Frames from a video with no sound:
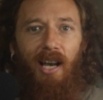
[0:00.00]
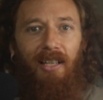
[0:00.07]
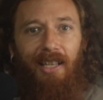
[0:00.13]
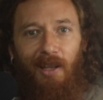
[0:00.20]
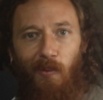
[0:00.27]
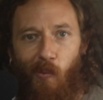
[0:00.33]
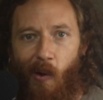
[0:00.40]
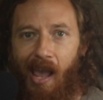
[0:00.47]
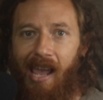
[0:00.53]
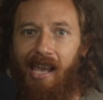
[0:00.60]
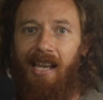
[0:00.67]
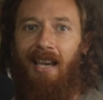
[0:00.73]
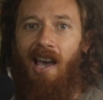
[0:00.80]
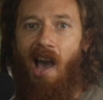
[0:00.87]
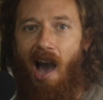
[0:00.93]
can
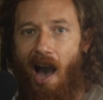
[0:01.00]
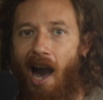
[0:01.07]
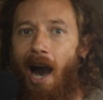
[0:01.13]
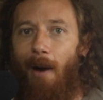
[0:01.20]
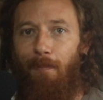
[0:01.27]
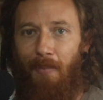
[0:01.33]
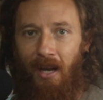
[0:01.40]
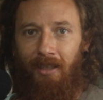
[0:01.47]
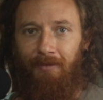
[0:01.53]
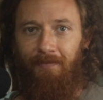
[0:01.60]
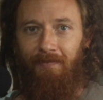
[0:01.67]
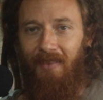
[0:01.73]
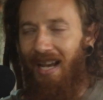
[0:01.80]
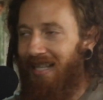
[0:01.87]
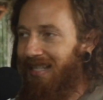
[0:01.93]
wake up.
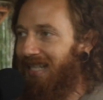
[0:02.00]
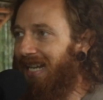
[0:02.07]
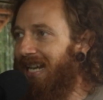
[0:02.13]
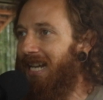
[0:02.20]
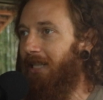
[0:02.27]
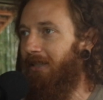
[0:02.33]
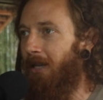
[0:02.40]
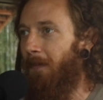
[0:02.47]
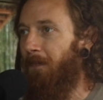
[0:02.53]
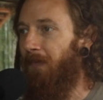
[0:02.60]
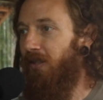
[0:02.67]
That's it.